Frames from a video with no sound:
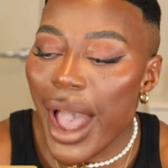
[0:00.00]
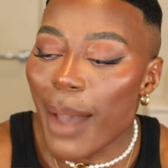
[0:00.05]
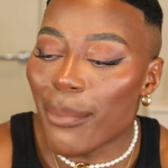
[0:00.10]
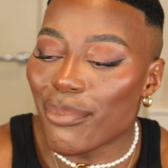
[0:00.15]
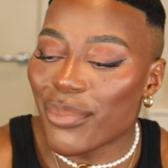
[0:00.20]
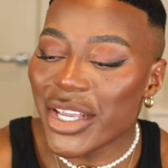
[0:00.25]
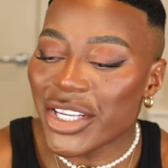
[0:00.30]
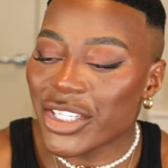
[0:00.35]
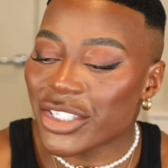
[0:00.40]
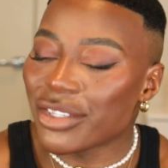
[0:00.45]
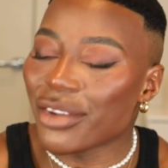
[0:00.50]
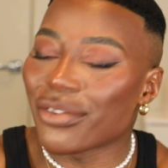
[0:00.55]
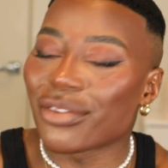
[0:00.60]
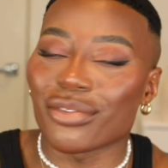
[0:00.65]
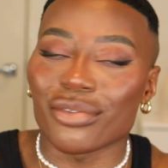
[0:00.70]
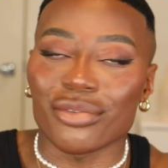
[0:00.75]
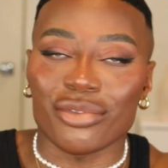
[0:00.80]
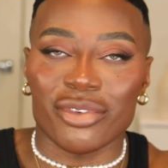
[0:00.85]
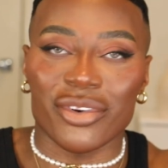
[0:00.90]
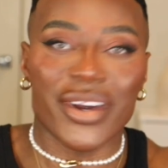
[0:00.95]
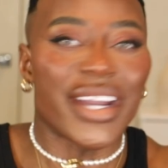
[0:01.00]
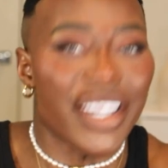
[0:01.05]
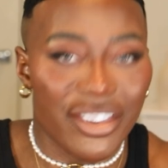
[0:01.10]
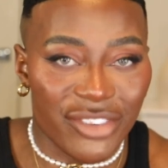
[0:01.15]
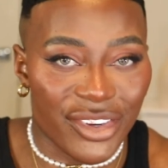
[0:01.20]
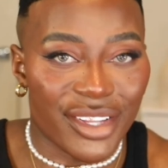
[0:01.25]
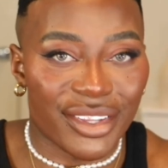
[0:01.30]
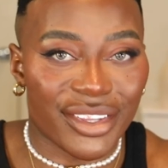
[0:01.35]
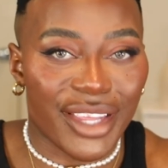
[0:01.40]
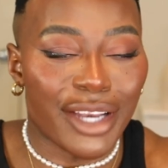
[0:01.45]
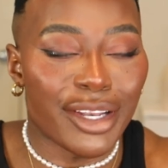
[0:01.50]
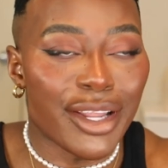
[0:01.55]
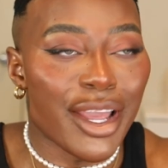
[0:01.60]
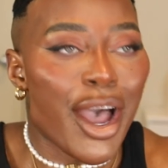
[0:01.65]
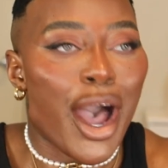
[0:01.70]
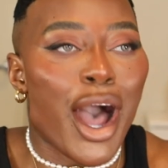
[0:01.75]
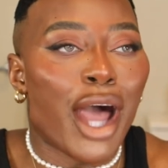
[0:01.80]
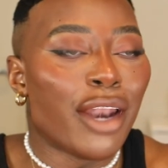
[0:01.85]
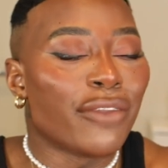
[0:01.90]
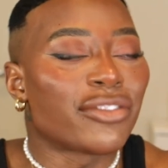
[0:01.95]
a bitch loves fragrance. I
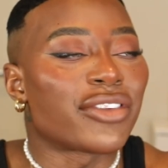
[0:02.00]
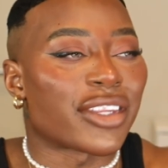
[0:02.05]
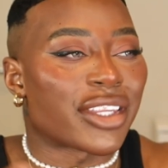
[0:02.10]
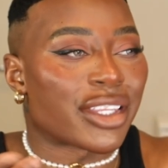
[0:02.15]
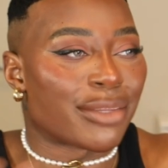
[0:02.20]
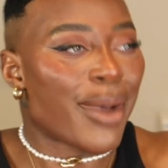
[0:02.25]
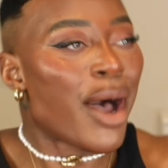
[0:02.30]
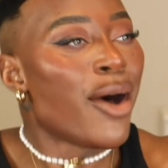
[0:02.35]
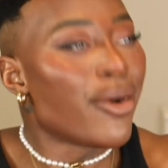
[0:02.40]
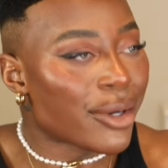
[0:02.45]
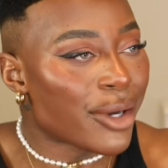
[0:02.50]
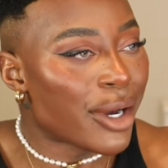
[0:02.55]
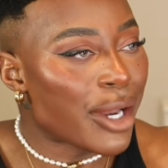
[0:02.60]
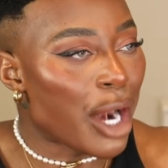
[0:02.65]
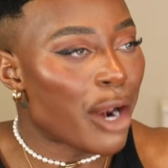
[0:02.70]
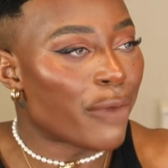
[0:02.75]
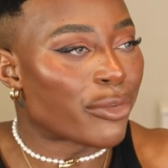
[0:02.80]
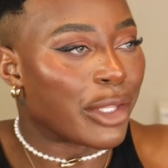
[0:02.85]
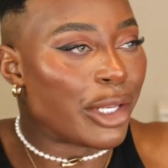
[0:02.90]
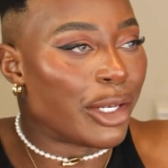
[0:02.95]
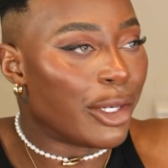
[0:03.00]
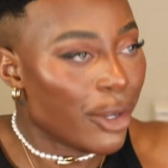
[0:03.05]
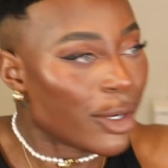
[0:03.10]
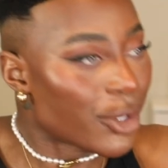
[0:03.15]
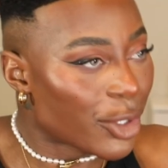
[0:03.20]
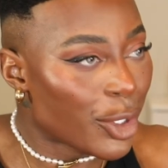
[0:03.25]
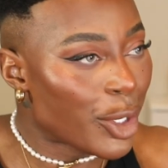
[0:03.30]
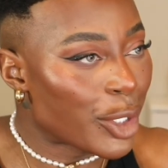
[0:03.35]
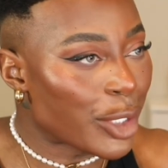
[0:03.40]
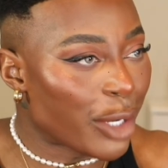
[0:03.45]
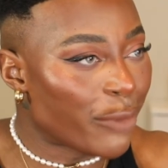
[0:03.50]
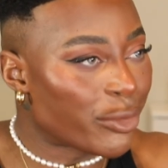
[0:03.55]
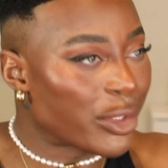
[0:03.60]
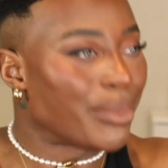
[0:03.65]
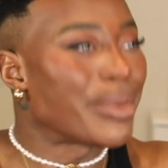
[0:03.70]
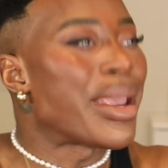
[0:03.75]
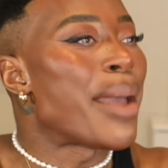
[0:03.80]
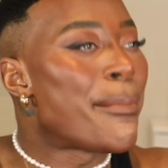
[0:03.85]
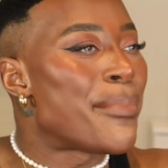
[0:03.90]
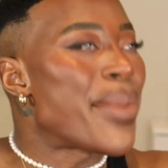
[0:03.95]
love to smell good, I love to look good, I love
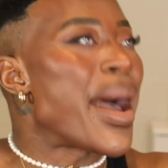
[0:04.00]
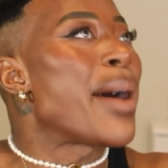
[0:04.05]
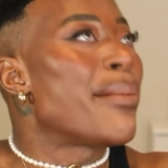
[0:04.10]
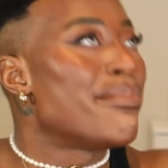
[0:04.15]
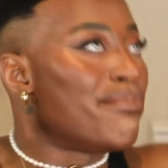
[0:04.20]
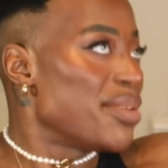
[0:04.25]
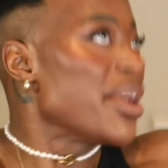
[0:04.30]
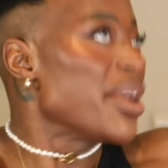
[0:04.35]
to be a bad